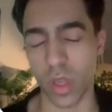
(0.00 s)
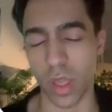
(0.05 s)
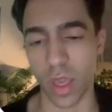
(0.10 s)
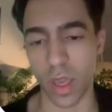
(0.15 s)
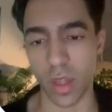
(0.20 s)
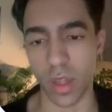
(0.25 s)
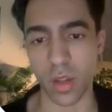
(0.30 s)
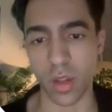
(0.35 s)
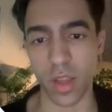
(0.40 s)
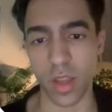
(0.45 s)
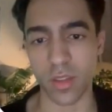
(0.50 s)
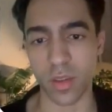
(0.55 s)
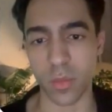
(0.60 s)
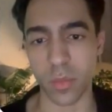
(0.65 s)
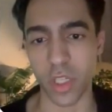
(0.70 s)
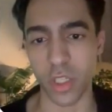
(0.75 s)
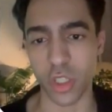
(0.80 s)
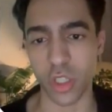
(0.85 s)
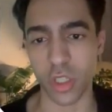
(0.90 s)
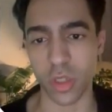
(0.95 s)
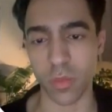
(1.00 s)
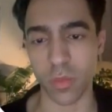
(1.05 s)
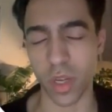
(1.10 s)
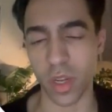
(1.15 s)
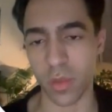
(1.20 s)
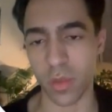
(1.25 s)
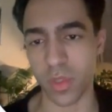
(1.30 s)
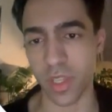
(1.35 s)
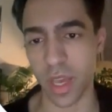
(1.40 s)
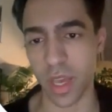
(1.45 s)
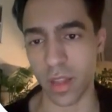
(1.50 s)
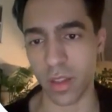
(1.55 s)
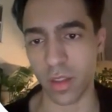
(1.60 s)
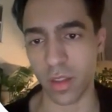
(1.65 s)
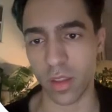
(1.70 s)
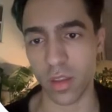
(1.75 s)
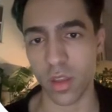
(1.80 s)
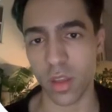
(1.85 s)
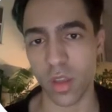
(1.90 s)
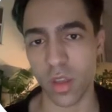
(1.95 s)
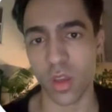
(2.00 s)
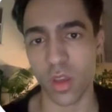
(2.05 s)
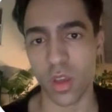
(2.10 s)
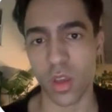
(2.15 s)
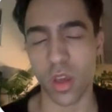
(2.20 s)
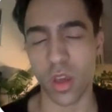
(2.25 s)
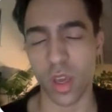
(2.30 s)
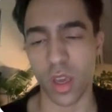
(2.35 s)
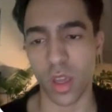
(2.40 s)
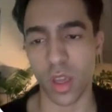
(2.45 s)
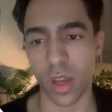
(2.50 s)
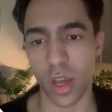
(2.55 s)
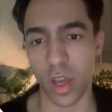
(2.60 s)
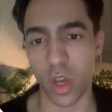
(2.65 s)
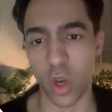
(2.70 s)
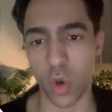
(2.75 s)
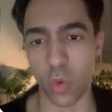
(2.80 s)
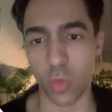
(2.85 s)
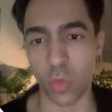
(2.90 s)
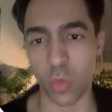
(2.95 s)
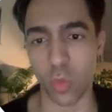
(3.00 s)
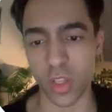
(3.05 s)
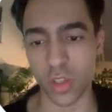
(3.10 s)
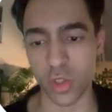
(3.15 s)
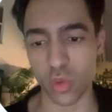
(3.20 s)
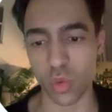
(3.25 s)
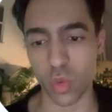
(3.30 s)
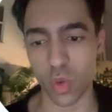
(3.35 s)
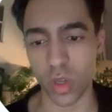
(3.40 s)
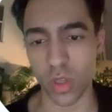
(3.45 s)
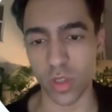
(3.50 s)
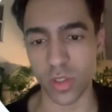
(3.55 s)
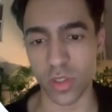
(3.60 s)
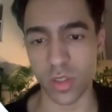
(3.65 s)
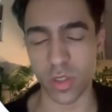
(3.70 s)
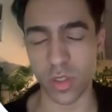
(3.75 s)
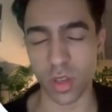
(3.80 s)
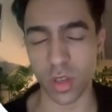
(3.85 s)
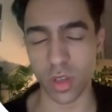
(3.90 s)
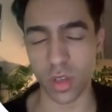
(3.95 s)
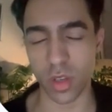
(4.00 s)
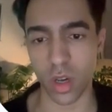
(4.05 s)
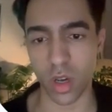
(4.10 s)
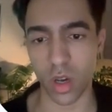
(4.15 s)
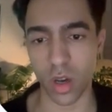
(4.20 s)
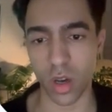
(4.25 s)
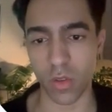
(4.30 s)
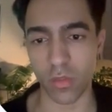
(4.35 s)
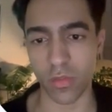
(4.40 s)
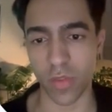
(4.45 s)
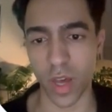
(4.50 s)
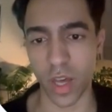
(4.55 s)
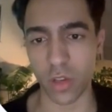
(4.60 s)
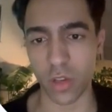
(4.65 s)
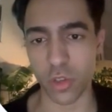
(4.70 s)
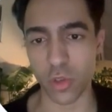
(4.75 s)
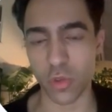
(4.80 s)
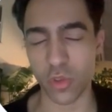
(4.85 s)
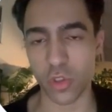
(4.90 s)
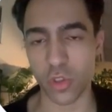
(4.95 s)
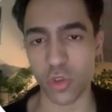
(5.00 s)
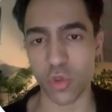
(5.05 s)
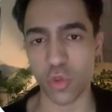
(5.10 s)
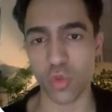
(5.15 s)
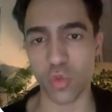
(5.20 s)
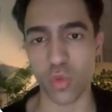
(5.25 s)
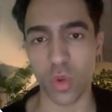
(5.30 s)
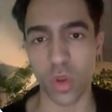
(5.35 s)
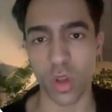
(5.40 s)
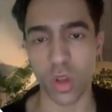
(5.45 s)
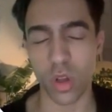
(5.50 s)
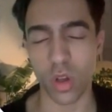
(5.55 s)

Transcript: Again, as I mentioned, my name's Ali, and I hope this was of value to you.